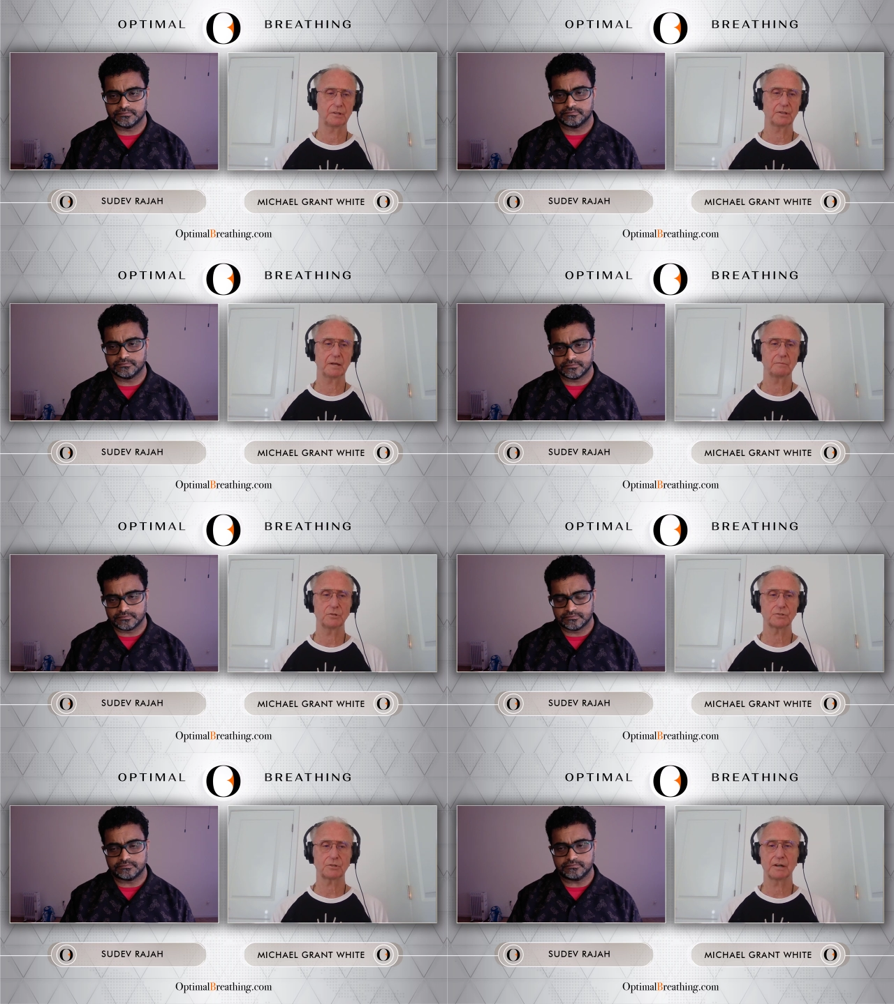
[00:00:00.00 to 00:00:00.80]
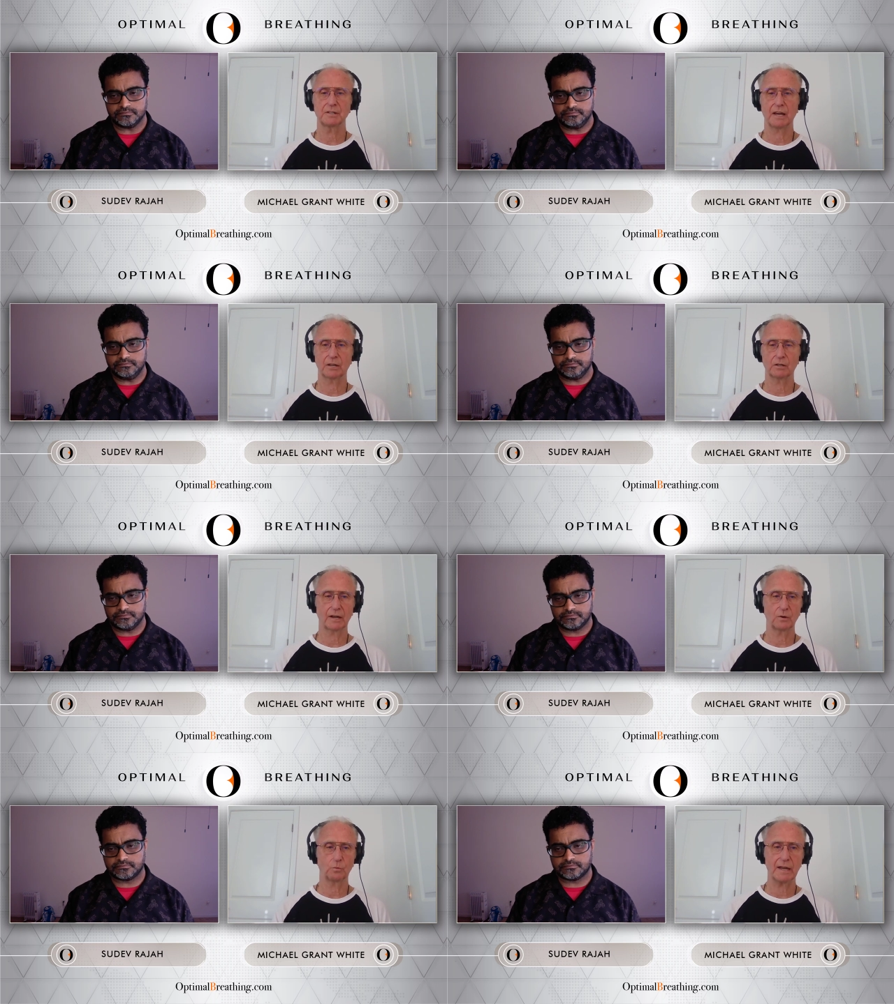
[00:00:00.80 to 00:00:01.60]
Speaker 1: you get you start gaining a
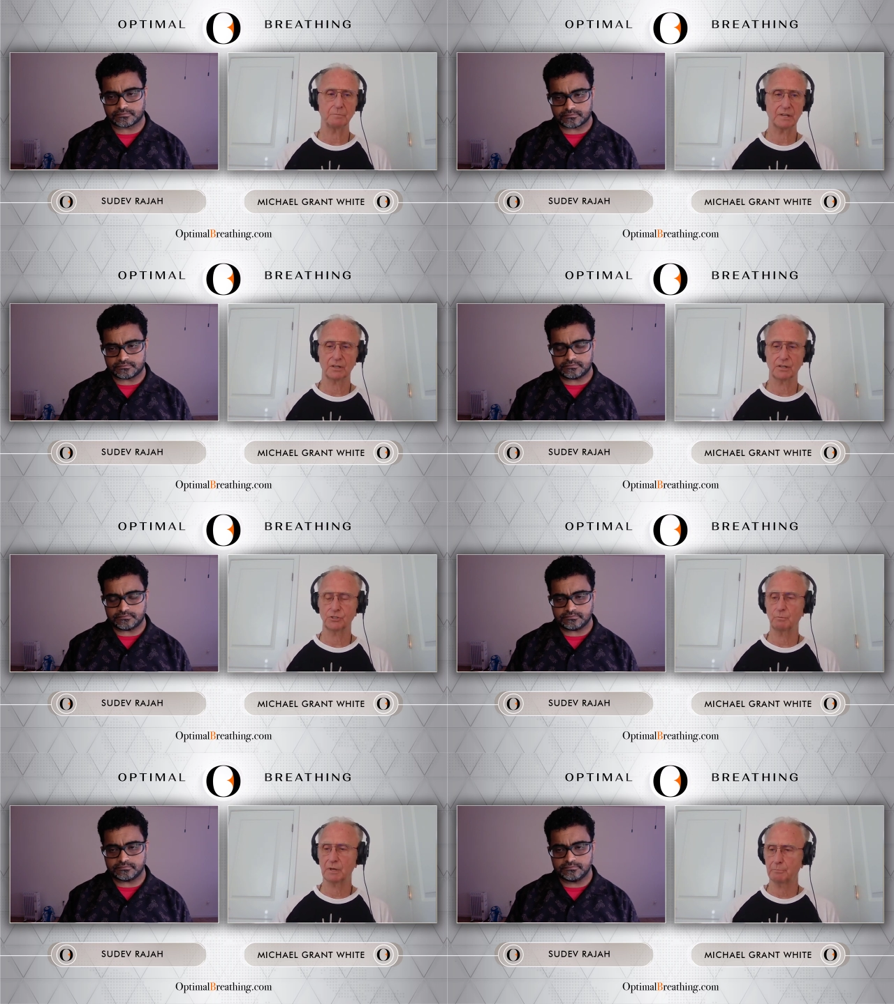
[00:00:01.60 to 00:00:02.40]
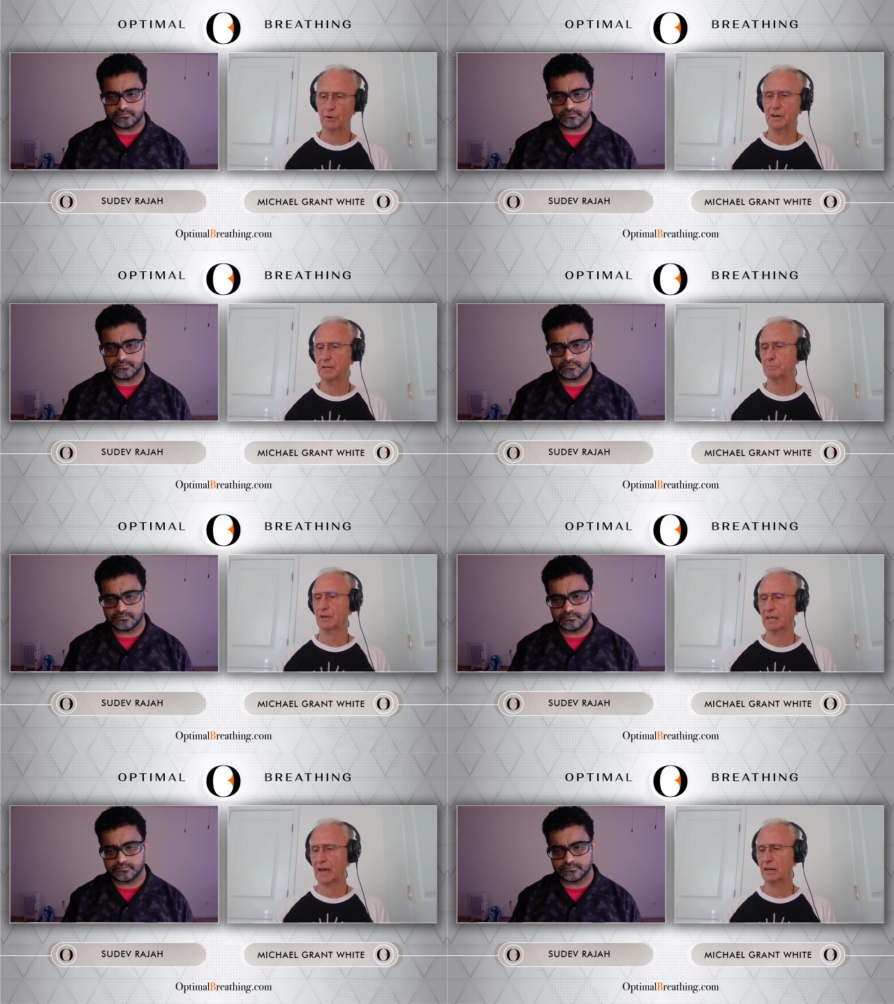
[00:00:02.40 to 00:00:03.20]
lot of weight because you've been burning up the
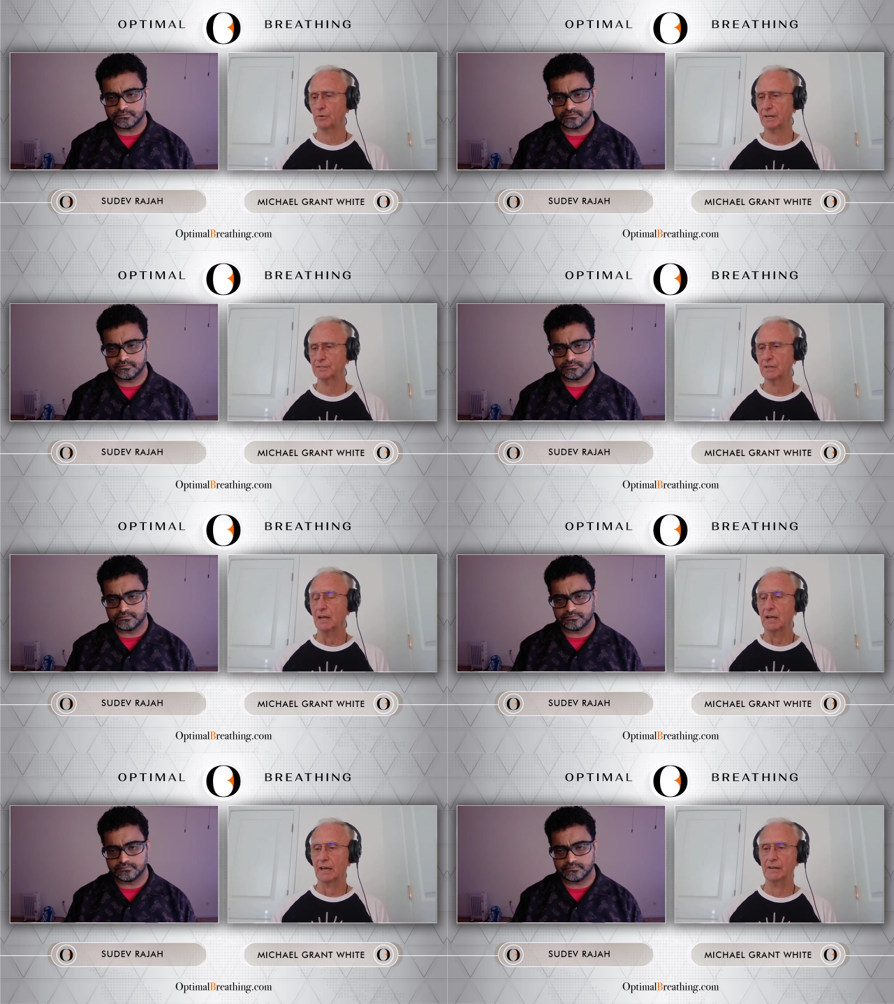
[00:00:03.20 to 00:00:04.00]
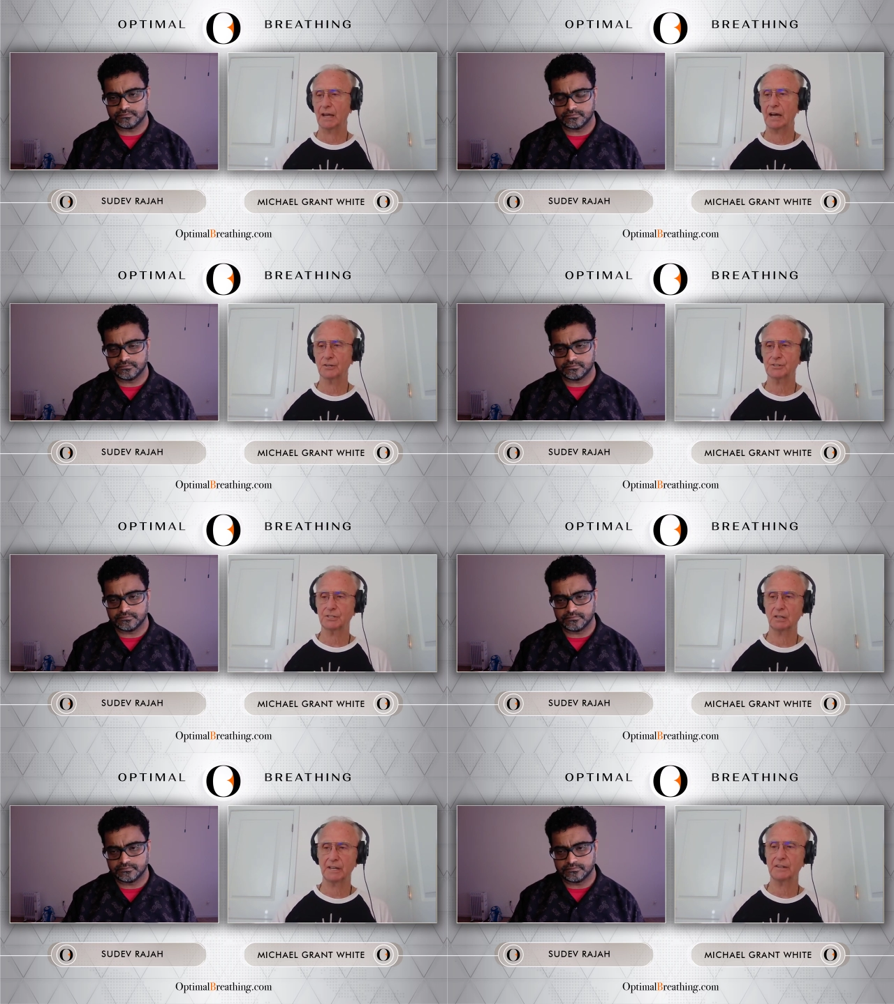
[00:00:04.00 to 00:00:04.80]
calories and now you're
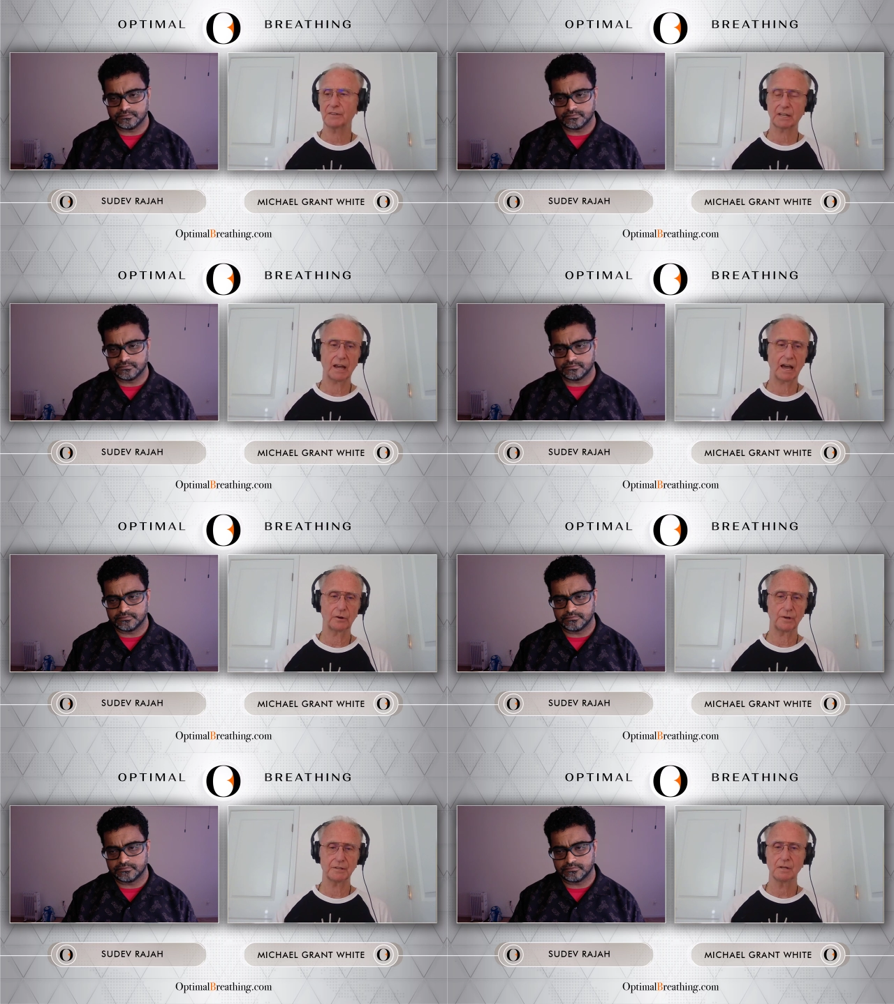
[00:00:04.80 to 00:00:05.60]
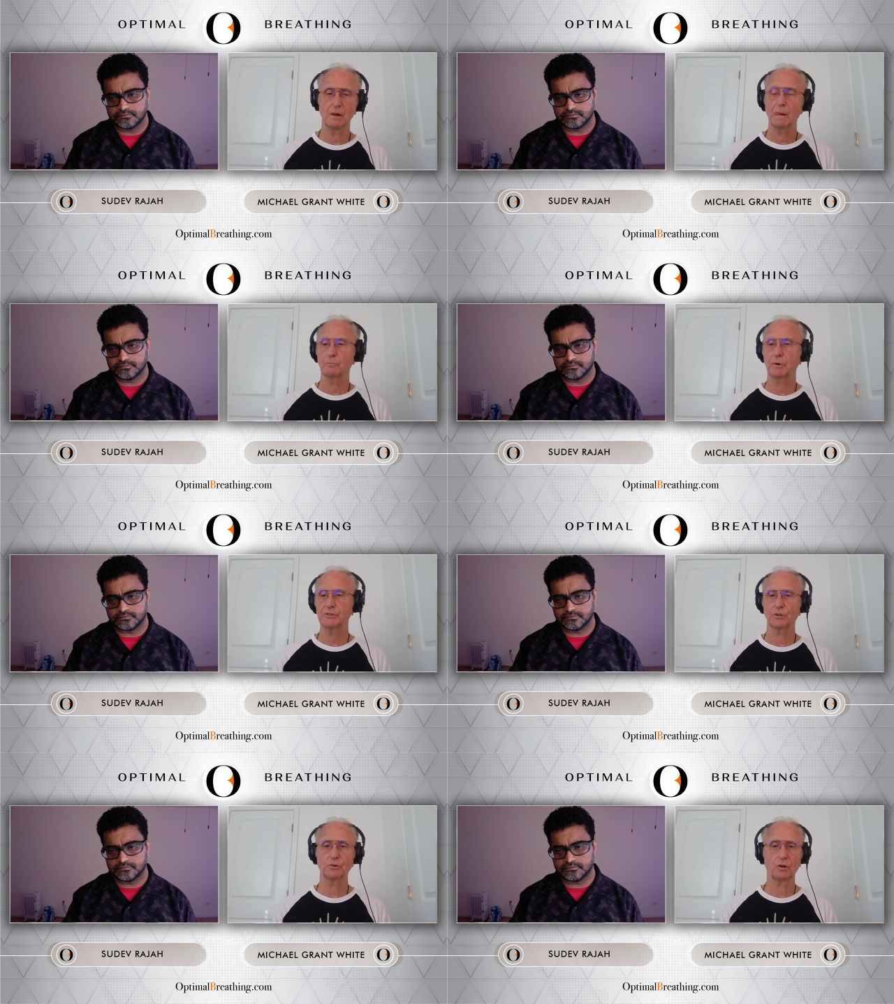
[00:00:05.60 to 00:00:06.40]
still eating the calories
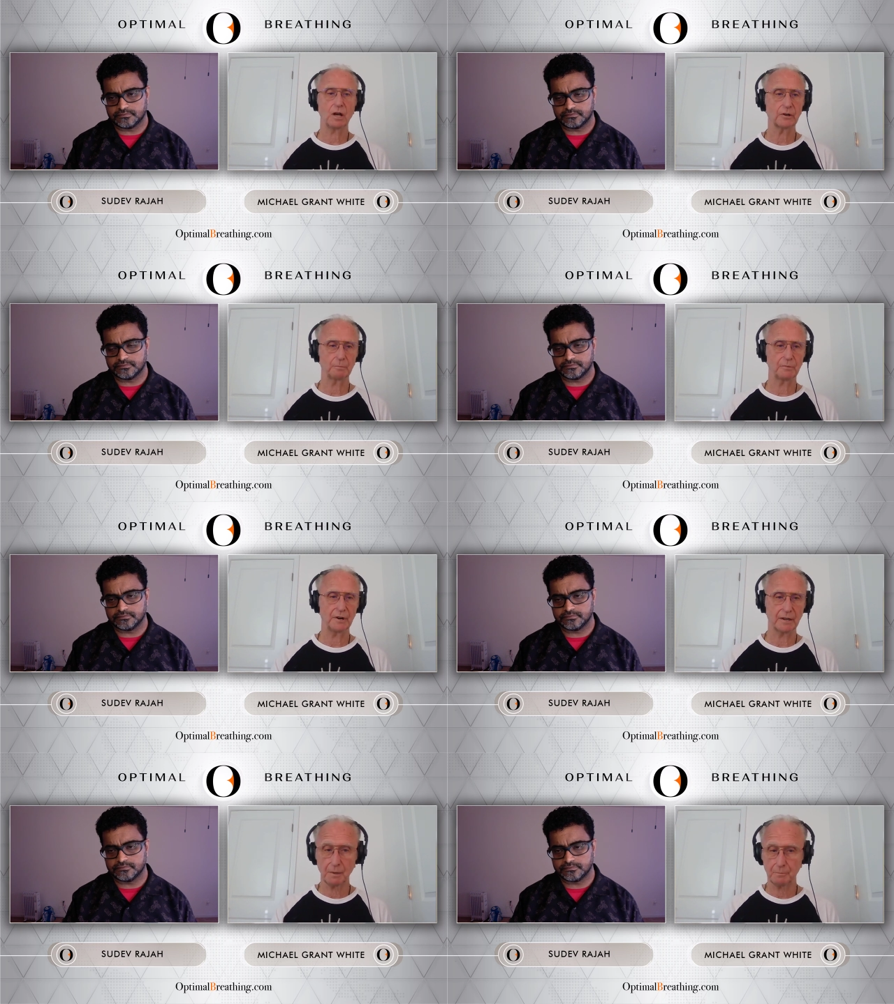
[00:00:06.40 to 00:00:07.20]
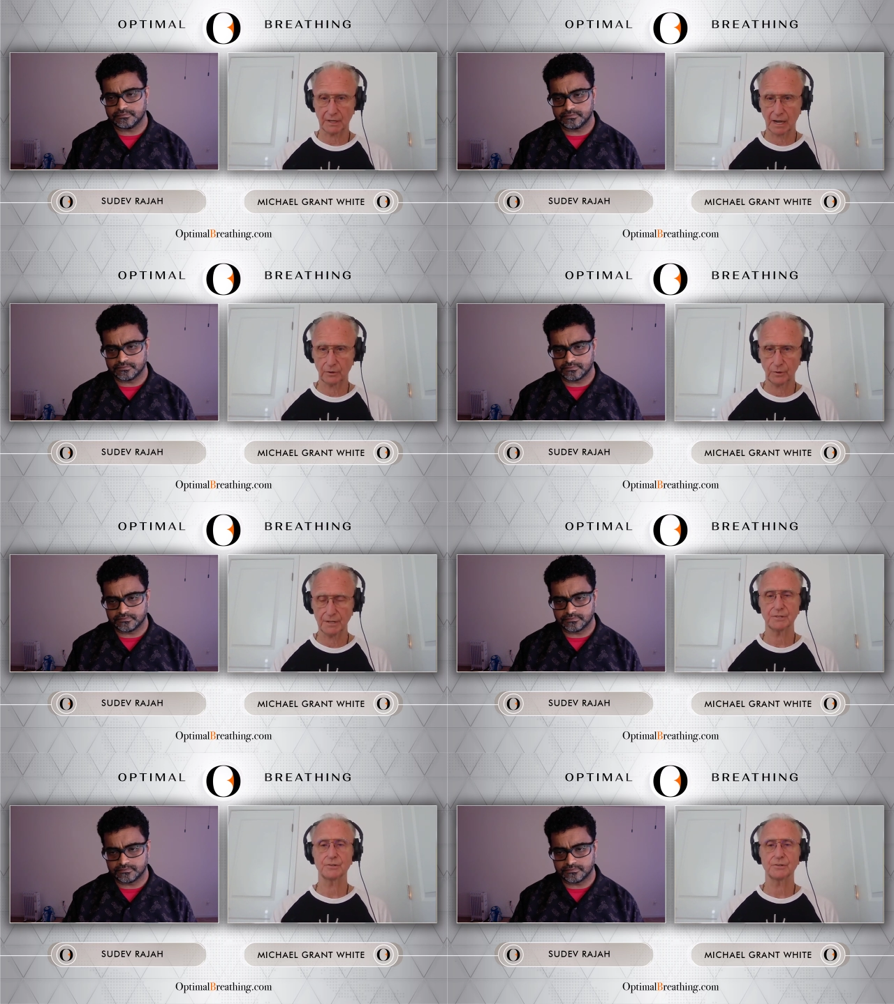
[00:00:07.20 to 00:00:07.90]
but you're no longer burning up the calories.